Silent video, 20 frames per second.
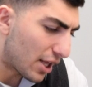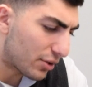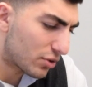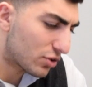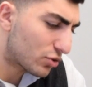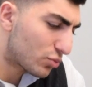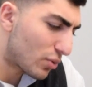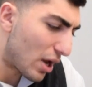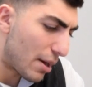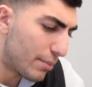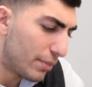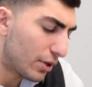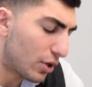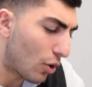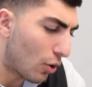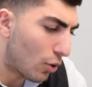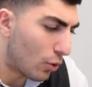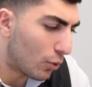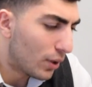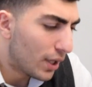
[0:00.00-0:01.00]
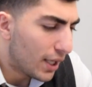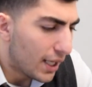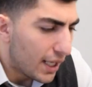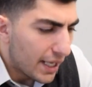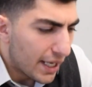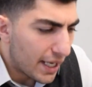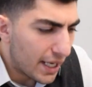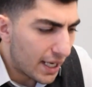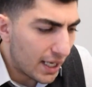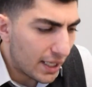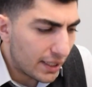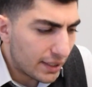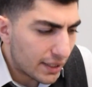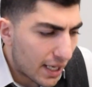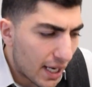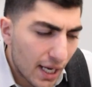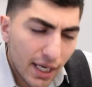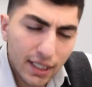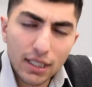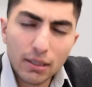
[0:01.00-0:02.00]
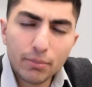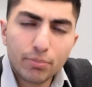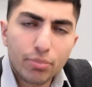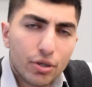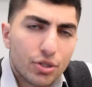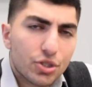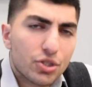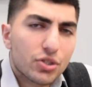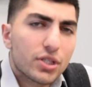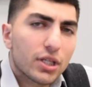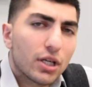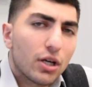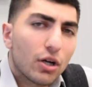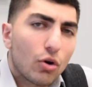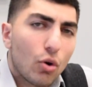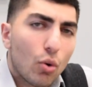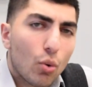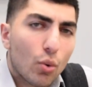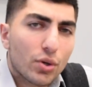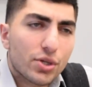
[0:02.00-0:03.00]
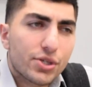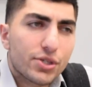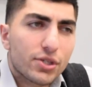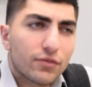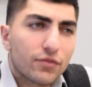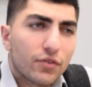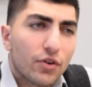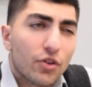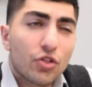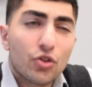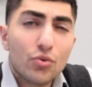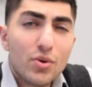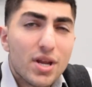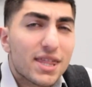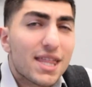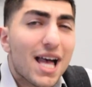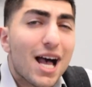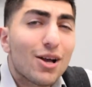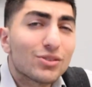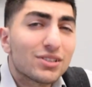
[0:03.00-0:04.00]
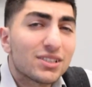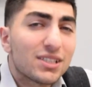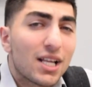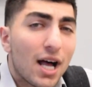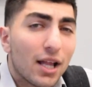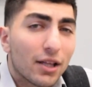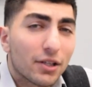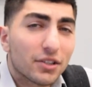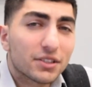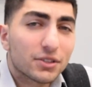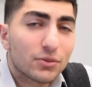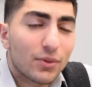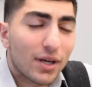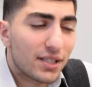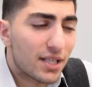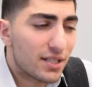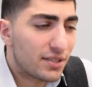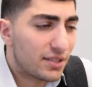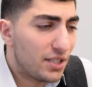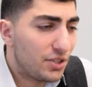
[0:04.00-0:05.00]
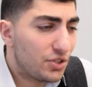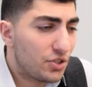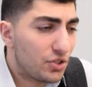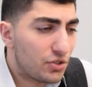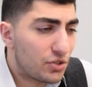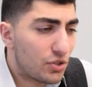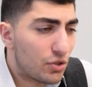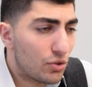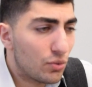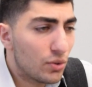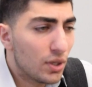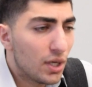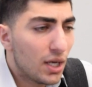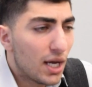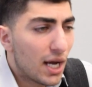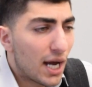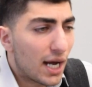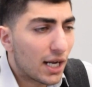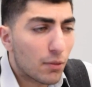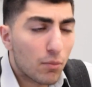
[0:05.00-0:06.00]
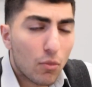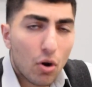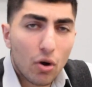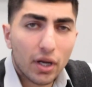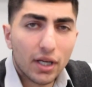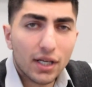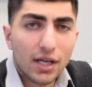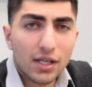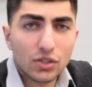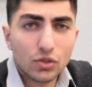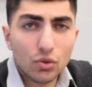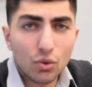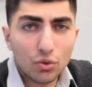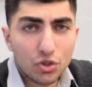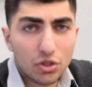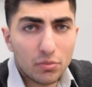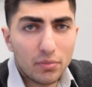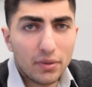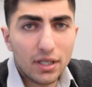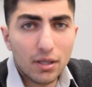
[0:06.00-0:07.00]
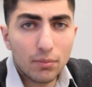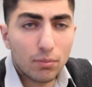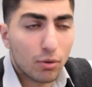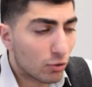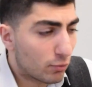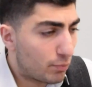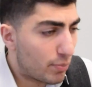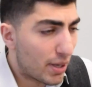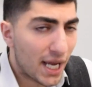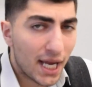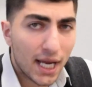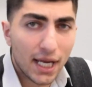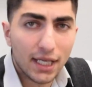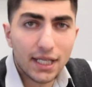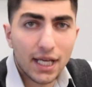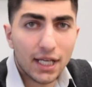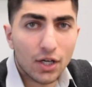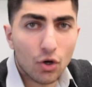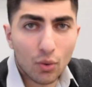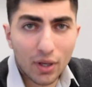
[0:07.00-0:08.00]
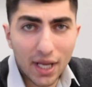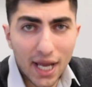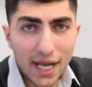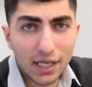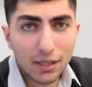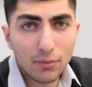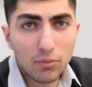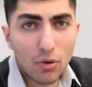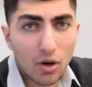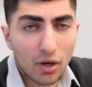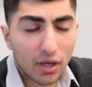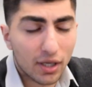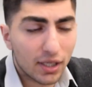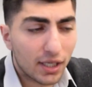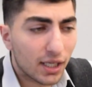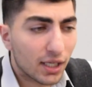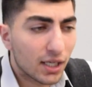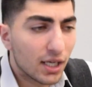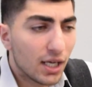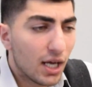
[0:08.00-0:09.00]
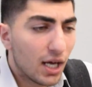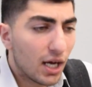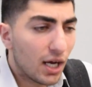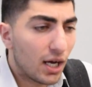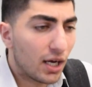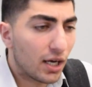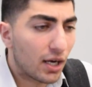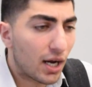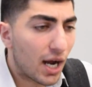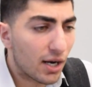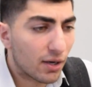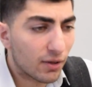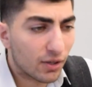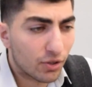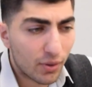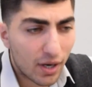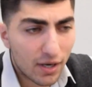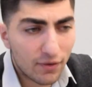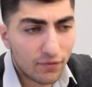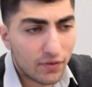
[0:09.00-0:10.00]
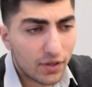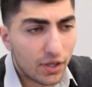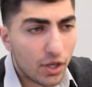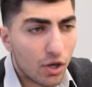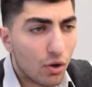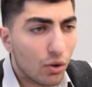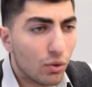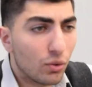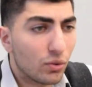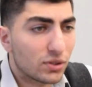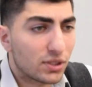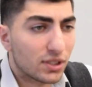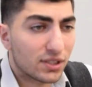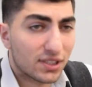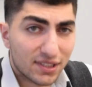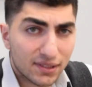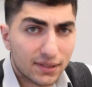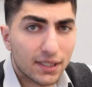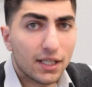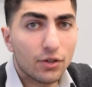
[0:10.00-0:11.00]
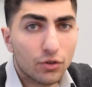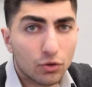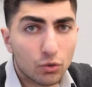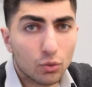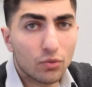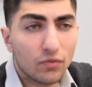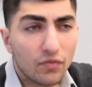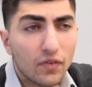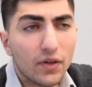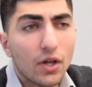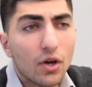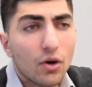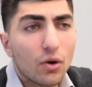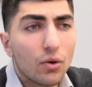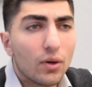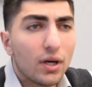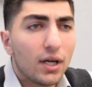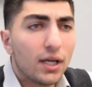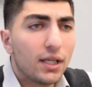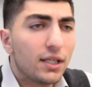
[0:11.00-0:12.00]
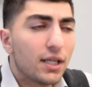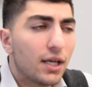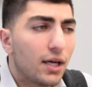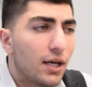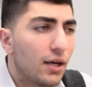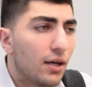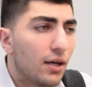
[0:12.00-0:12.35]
this rabbit hole, and I ended up purchasing a course for $3,000, right? That teaches you how to market on social media, both paid and organic marketing, how to create videos, sell through video, and